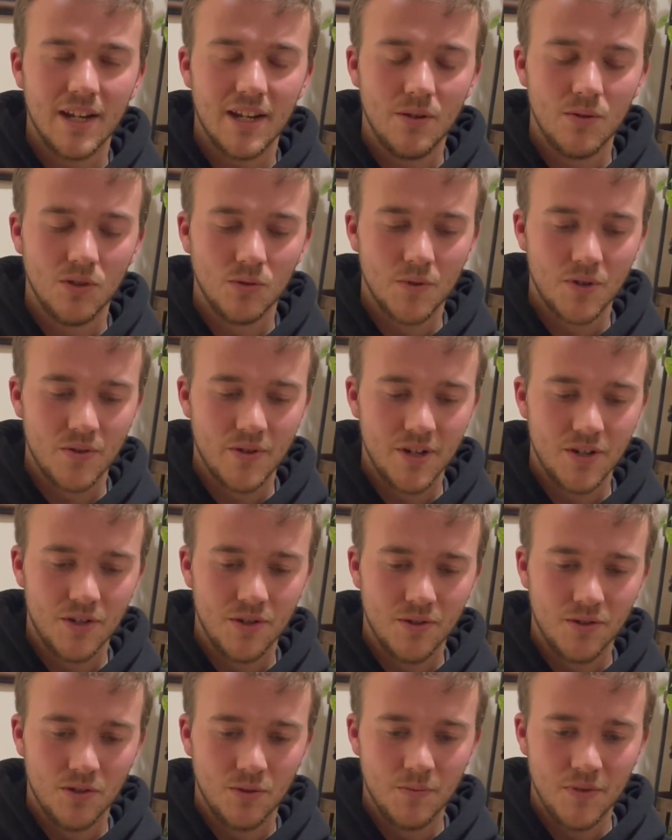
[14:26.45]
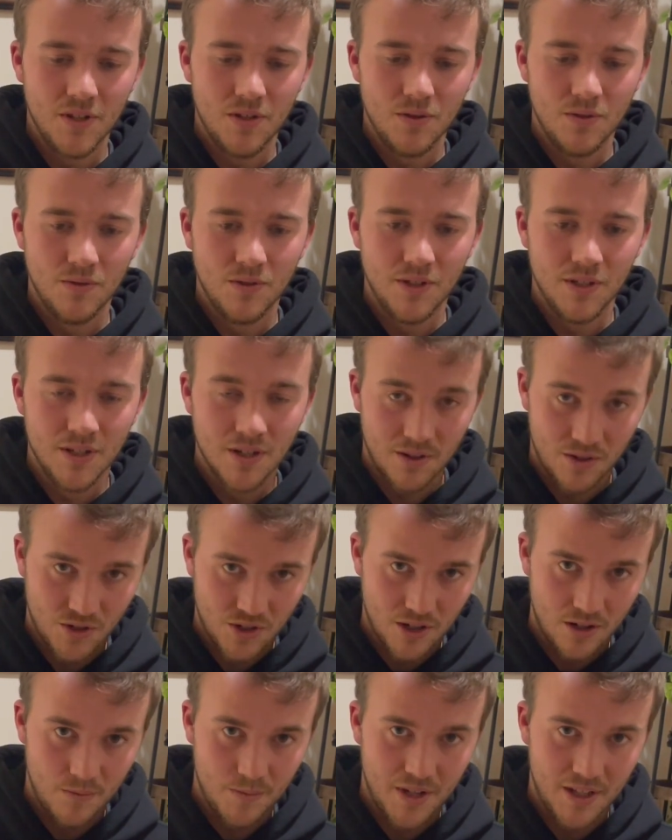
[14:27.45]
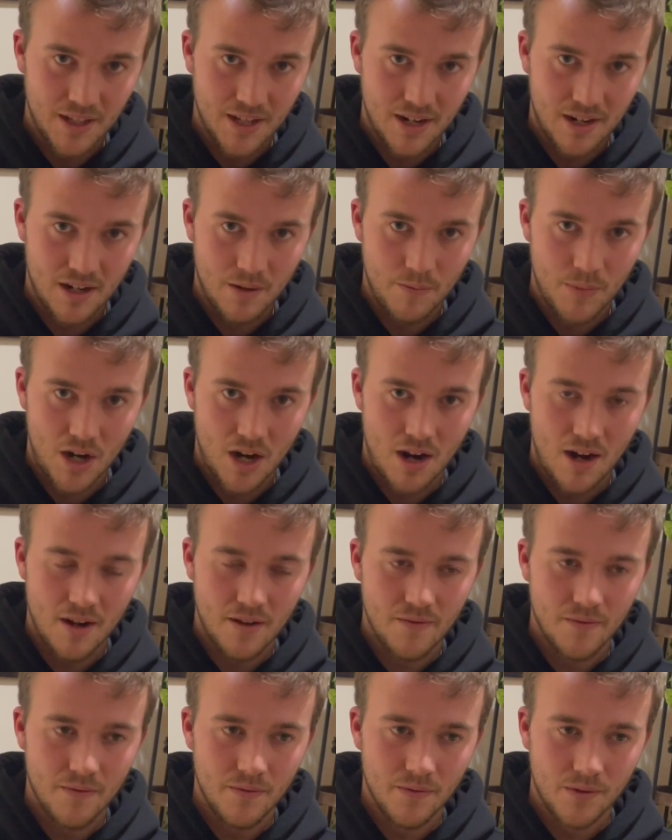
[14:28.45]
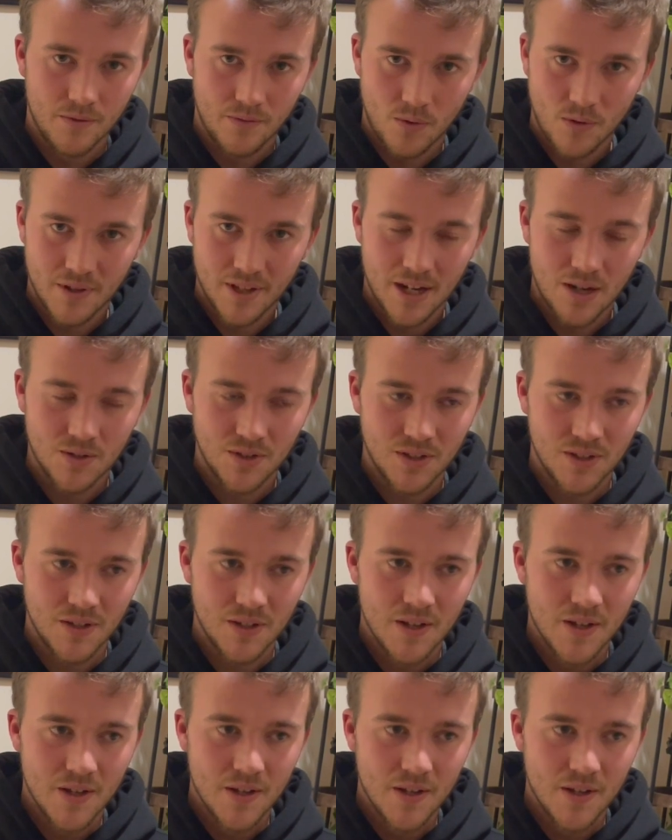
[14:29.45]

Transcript: He was the one who introduced me to the younger gentleman that I bought for $4,000.